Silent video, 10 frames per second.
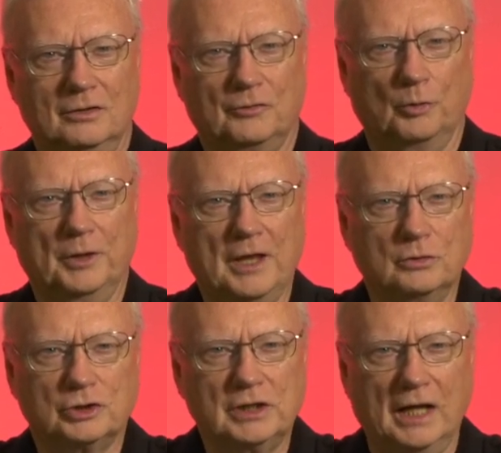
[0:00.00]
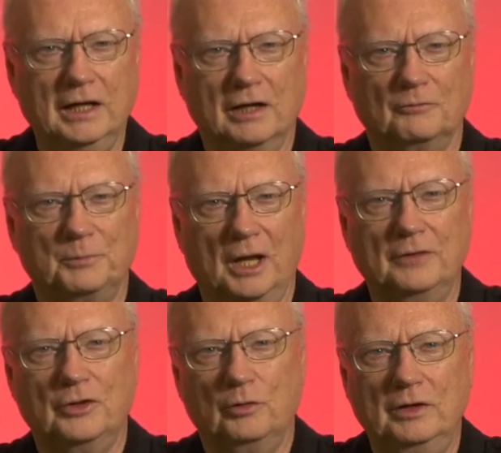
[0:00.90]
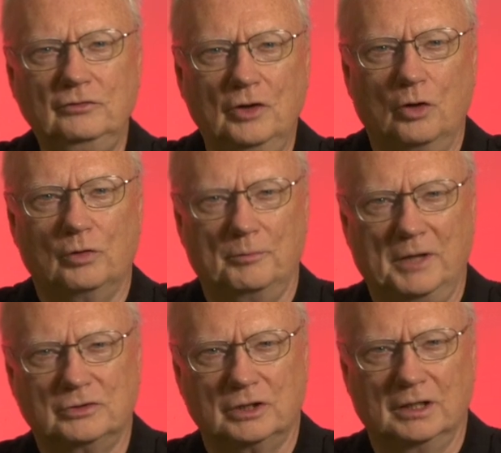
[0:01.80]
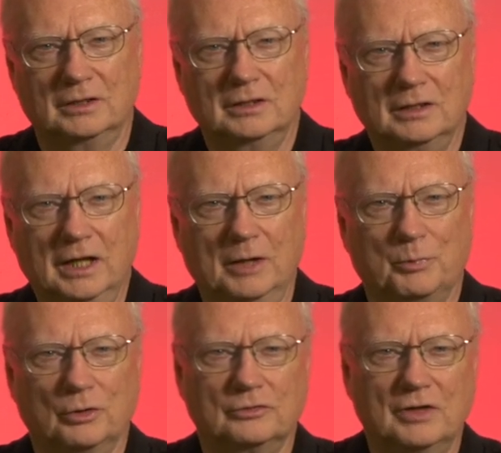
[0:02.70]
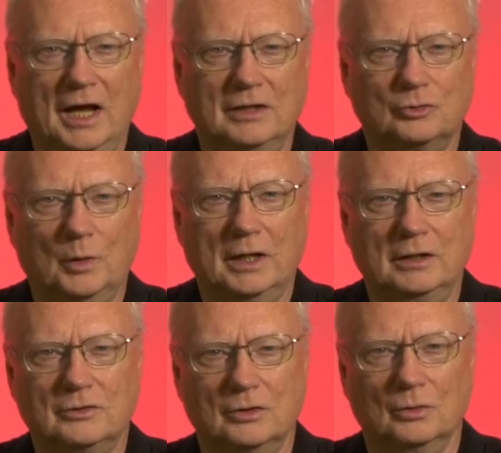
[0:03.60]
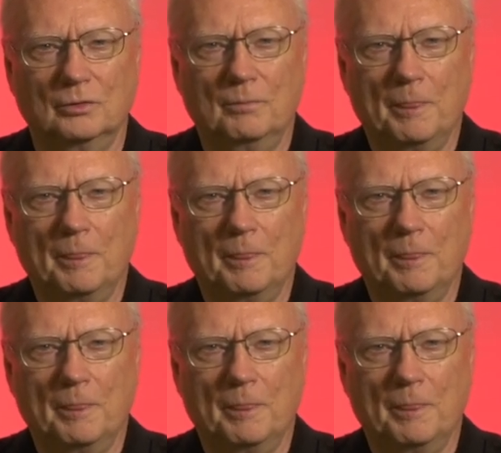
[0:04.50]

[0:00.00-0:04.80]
For without shedding of blood there is no remission. Hebrews 9:22.